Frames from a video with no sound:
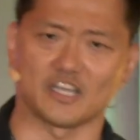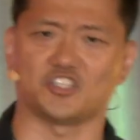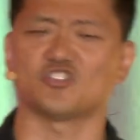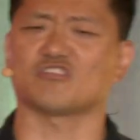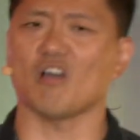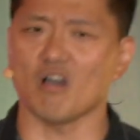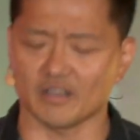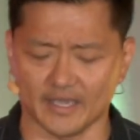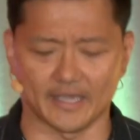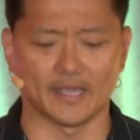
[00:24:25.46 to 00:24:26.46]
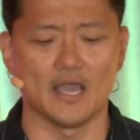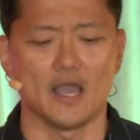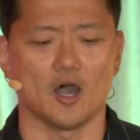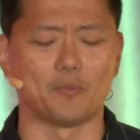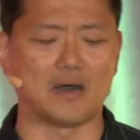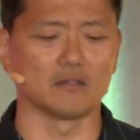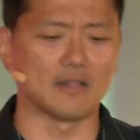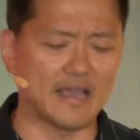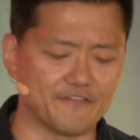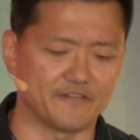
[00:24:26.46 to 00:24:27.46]
and she's talking about
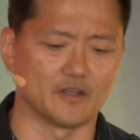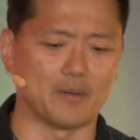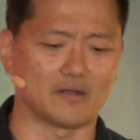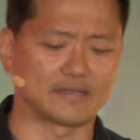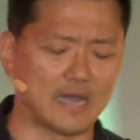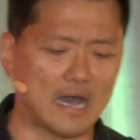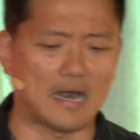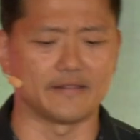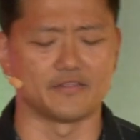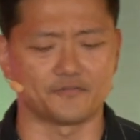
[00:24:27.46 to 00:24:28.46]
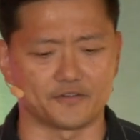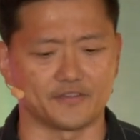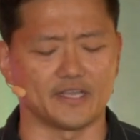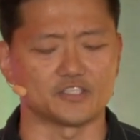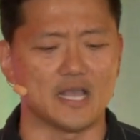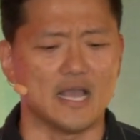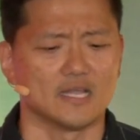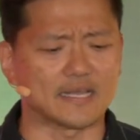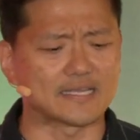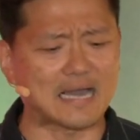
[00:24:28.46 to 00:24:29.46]
life and about God and different things.
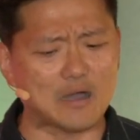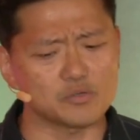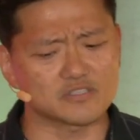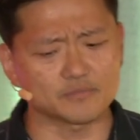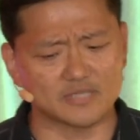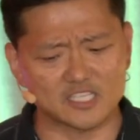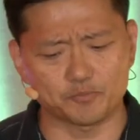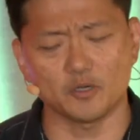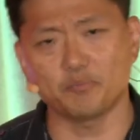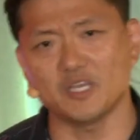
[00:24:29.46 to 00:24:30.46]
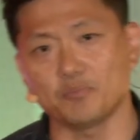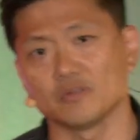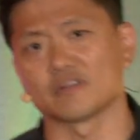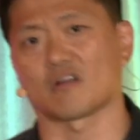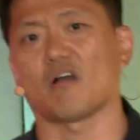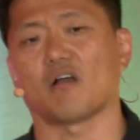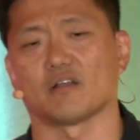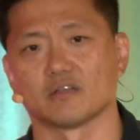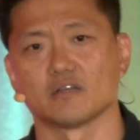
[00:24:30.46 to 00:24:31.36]
Like God would sometimes put people in her heart.